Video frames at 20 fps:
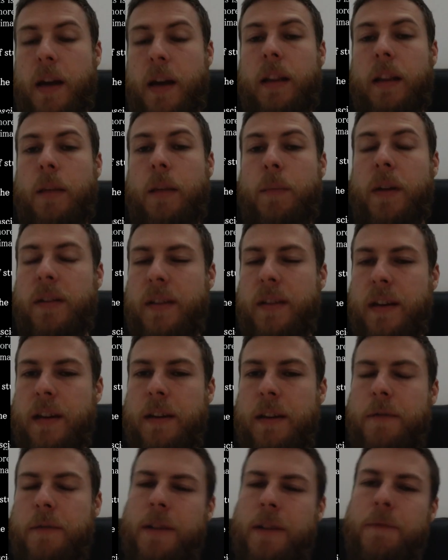of limit. And
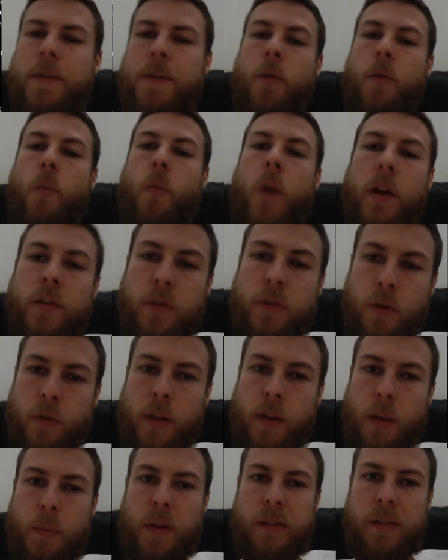even if there was no
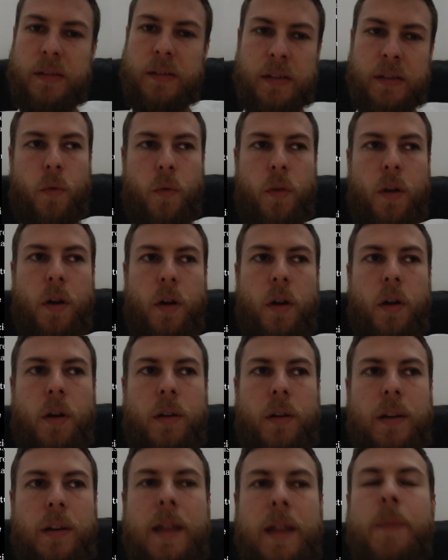limits, the
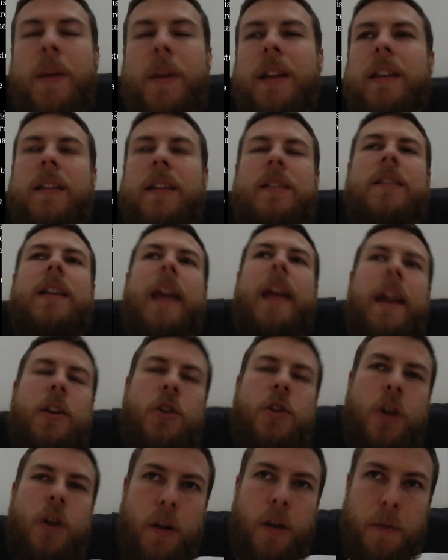limitless
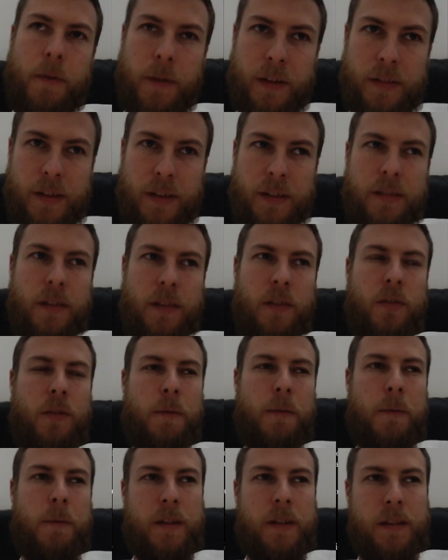nature of existence or
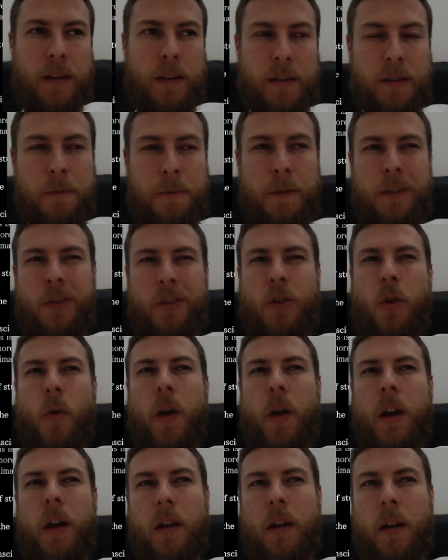physics, if it's
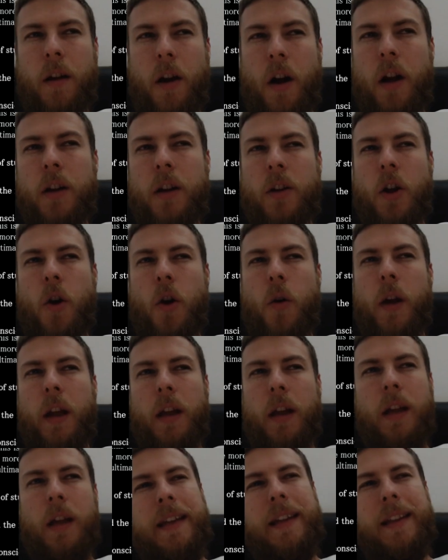
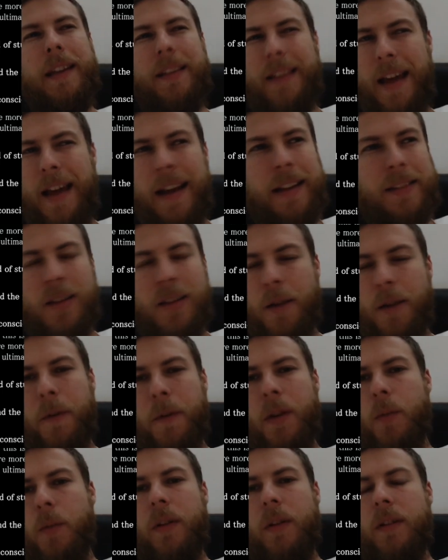ongoing, is that itself
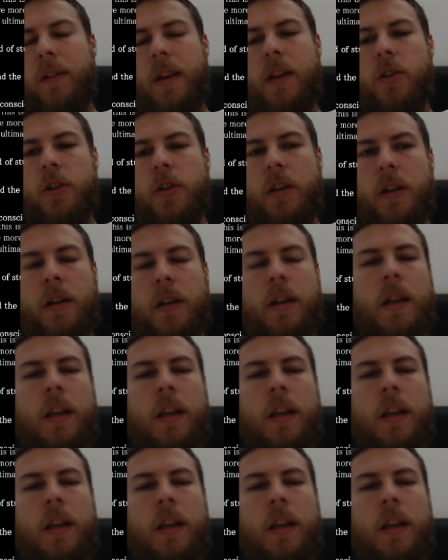a limitation?